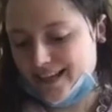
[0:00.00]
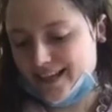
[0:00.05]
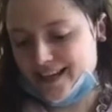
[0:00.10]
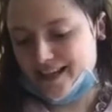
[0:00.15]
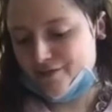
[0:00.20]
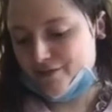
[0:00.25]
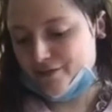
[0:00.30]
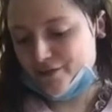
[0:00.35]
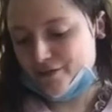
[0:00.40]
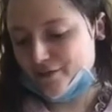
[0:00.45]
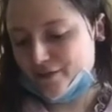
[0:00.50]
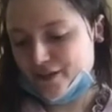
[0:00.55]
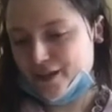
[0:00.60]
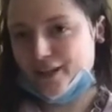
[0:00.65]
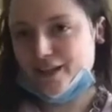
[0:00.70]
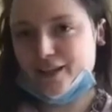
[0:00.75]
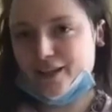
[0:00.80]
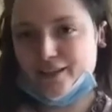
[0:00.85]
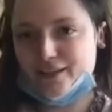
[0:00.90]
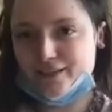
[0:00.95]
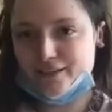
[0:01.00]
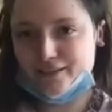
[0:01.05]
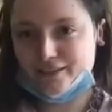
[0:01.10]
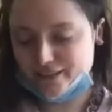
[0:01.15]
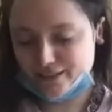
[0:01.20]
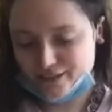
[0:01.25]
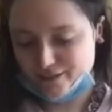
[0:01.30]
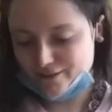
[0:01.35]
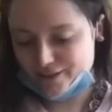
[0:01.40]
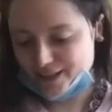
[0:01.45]
i never think
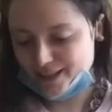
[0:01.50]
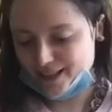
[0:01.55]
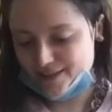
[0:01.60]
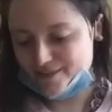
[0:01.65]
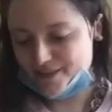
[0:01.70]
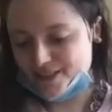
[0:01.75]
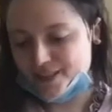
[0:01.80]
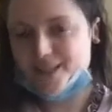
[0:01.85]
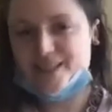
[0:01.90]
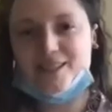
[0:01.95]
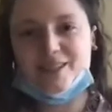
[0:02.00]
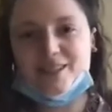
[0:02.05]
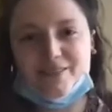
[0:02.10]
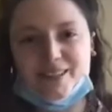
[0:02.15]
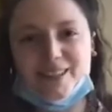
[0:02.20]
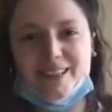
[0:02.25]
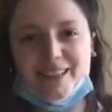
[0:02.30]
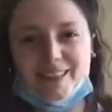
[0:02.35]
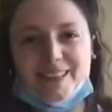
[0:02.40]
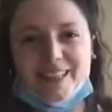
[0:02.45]
of that but that's a really good